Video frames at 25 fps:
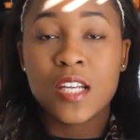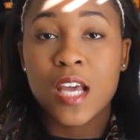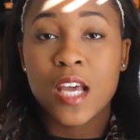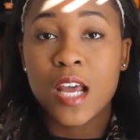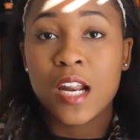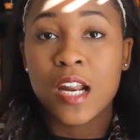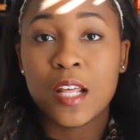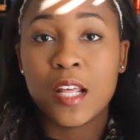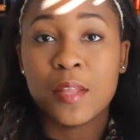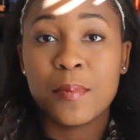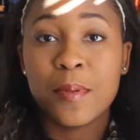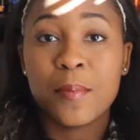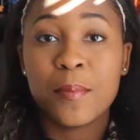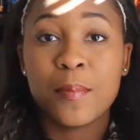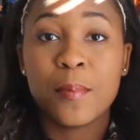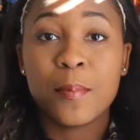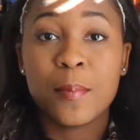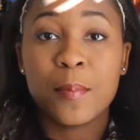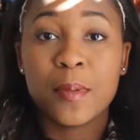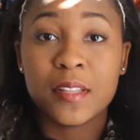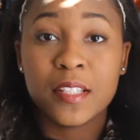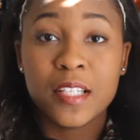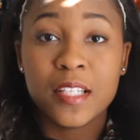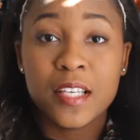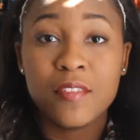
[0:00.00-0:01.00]
Not a of people
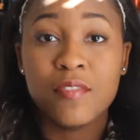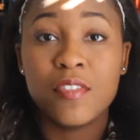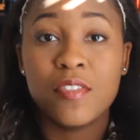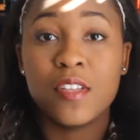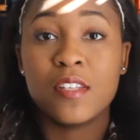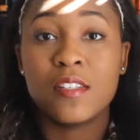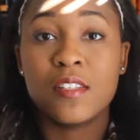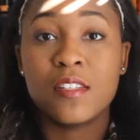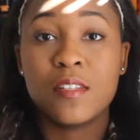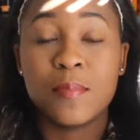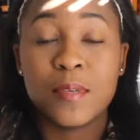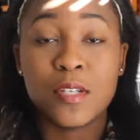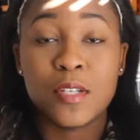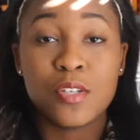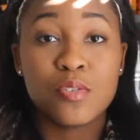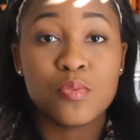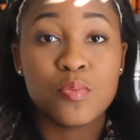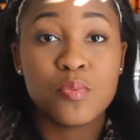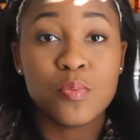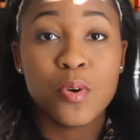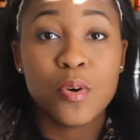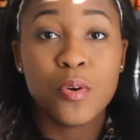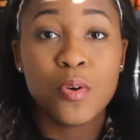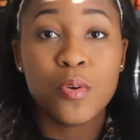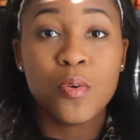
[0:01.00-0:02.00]
believe this to be
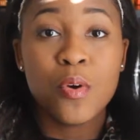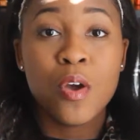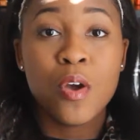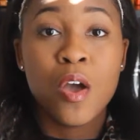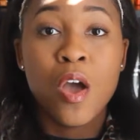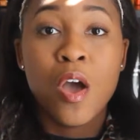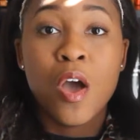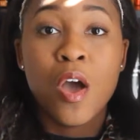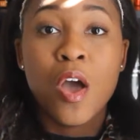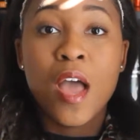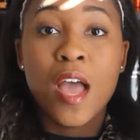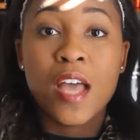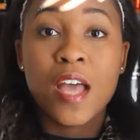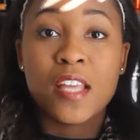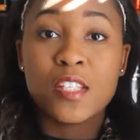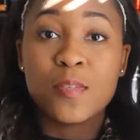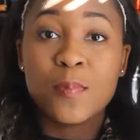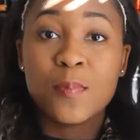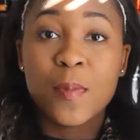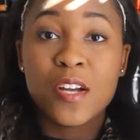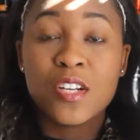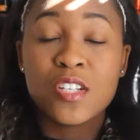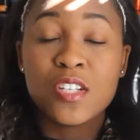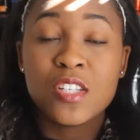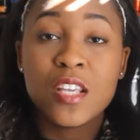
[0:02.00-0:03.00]
true,
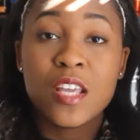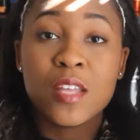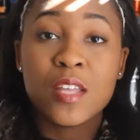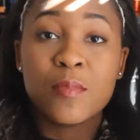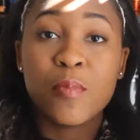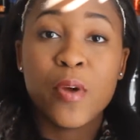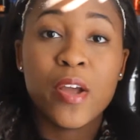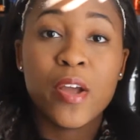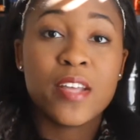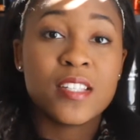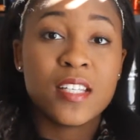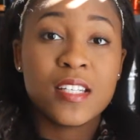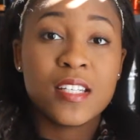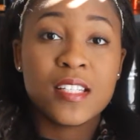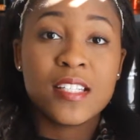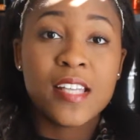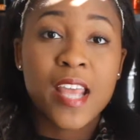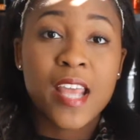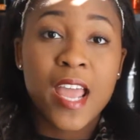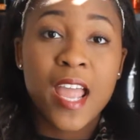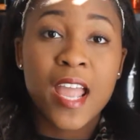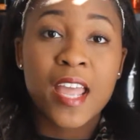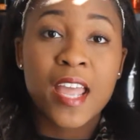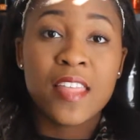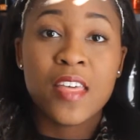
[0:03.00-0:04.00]
especially in present
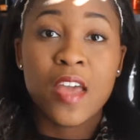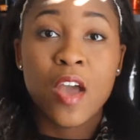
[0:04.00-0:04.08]
day.